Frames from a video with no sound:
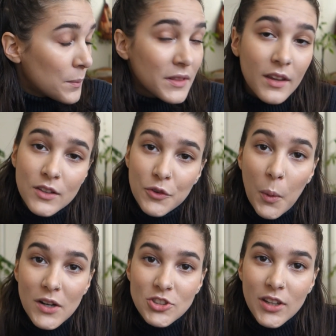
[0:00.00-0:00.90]
But thanks for
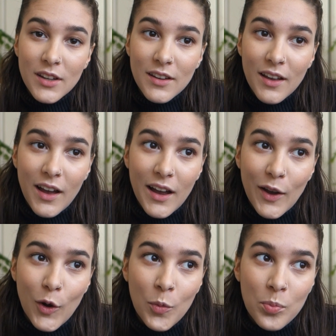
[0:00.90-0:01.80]
watching. I
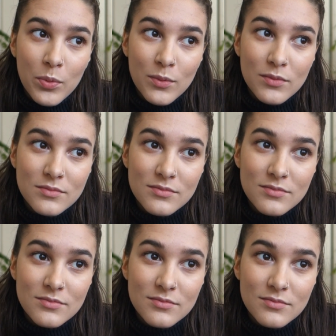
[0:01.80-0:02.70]
hope
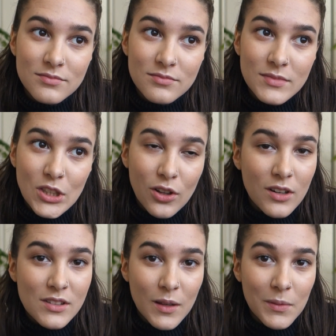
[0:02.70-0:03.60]
you
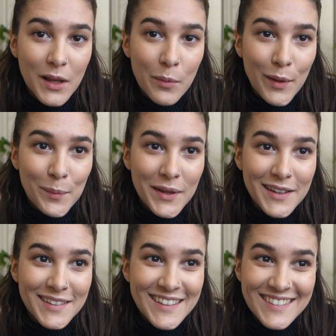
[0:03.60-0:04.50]
learned something about
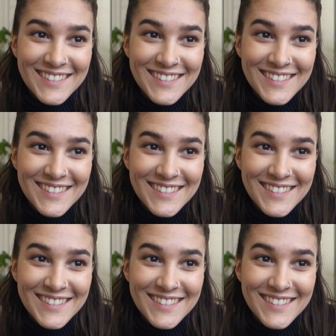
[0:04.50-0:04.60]
me.